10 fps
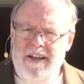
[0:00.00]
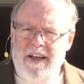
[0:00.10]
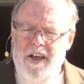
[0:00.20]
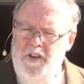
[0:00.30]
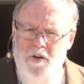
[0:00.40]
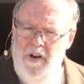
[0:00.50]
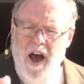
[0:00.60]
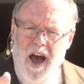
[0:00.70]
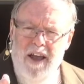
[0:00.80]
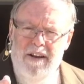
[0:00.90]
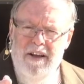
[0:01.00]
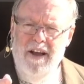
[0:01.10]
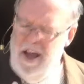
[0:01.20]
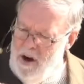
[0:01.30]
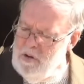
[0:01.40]
You're not
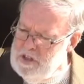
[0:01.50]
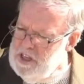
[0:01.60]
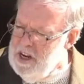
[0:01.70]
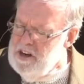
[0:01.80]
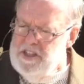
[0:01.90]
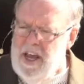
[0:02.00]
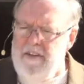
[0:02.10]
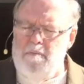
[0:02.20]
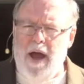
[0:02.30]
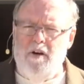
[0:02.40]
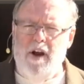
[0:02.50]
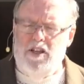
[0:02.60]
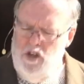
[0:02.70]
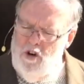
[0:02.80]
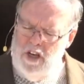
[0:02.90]
an old sinner saved by
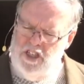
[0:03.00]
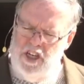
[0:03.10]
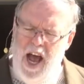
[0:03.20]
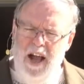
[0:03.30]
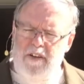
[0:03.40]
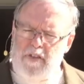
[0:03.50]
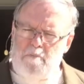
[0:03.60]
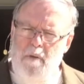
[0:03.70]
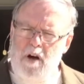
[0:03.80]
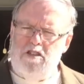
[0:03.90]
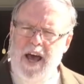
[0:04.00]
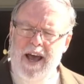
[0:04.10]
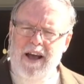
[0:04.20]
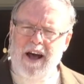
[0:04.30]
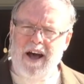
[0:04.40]
grace. You're a child of the Most High
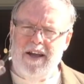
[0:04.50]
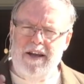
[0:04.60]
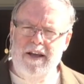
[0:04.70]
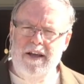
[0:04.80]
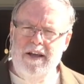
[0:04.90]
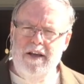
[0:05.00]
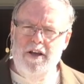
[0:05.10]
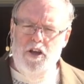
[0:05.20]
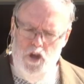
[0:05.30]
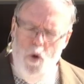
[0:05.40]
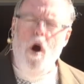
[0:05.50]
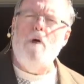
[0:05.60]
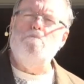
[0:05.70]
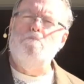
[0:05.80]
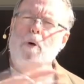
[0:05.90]
God. You are
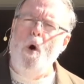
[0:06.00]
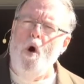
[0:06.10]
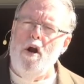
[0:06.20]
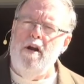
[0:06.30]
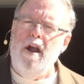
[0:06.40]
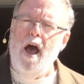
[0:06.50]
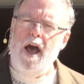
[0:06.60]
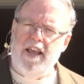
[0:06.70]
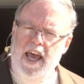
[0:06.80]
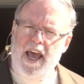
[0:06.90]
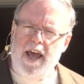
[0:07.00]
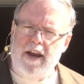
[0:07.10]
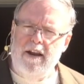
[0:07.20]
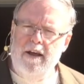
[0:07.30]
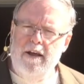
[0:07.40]
born again.
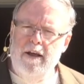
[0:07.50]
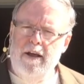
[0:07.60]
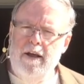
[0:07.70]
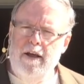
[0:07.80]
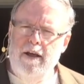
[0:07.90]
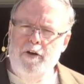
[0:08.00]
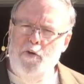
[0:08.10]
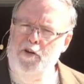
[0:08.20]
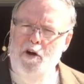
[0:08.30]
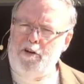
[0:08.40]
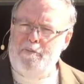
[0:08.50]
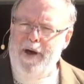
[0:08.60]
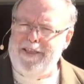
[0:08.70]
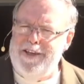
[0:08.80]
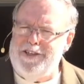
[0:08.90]
We talked
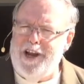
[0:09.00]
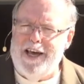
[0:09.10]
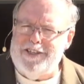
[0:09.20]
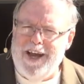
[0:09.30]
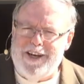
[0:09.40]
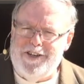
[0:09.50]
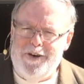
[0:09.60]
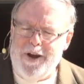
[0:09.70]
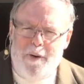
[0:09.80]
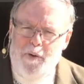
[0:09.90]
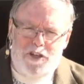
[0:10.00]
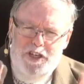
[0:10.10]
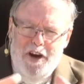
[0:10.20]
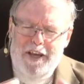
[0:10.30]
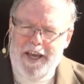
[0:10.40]
about this last night too, and I want to
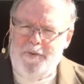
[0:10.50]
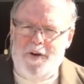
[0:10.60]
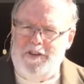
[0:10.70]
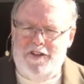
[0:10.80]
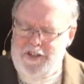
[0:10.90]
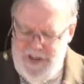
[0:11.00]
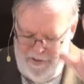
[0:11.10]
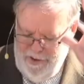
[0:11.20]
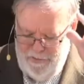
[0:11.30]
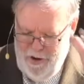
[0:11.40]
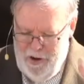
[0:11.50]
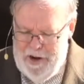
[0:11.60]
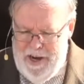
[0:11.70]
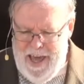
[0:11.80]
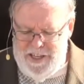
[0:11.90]
share it again with you, just even if you heard
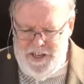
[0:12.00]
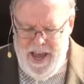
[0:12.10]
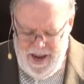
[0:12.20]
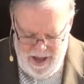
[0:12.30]
it last night.